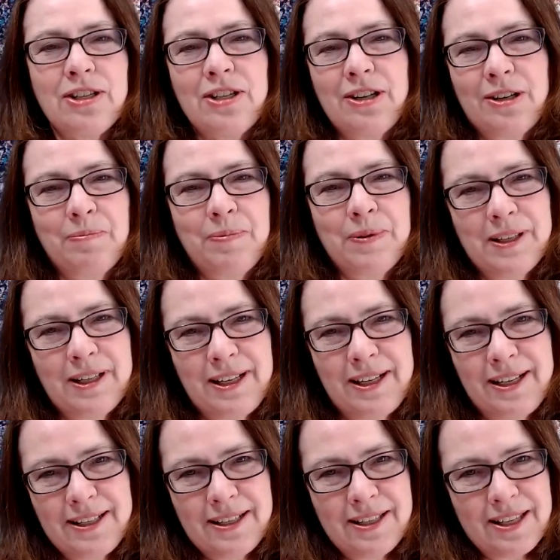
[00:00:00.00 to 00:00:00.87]
so
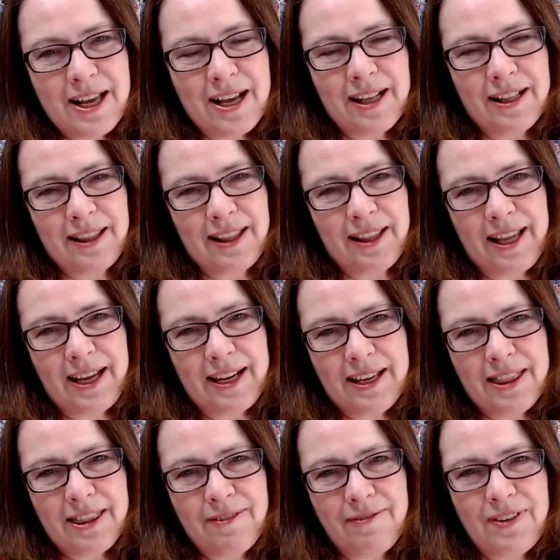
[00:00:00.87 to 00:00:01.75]
please
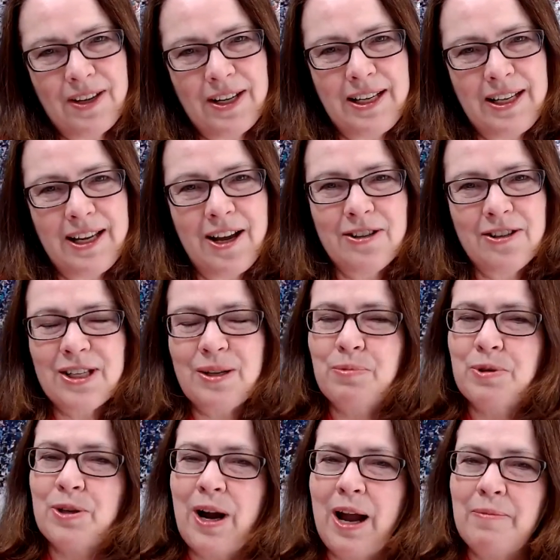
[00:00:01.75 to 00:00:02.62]
like the video,
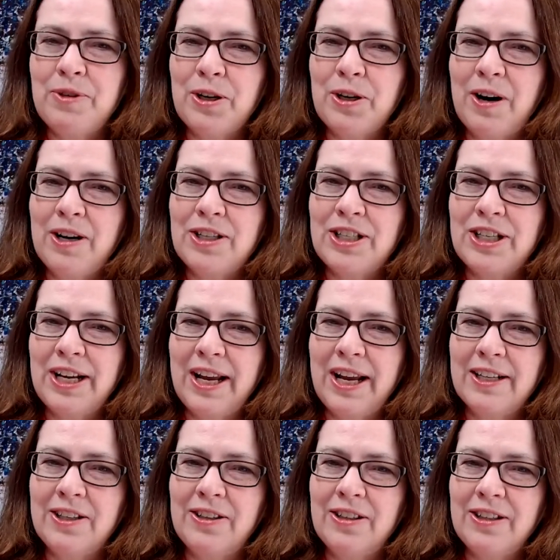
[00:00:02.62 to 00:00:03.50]
subscribe to our
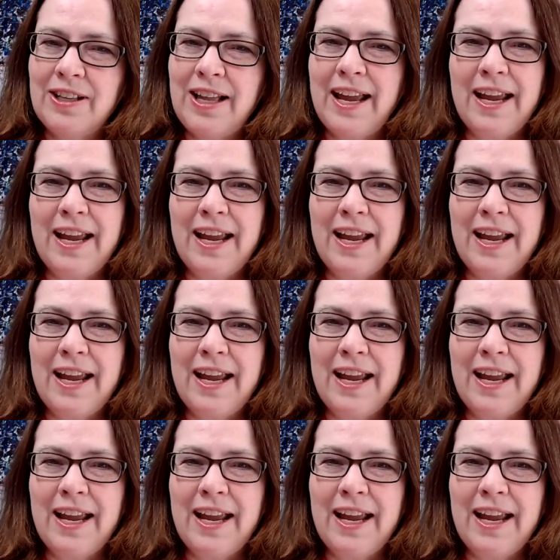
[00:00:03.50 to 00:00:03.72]
channel,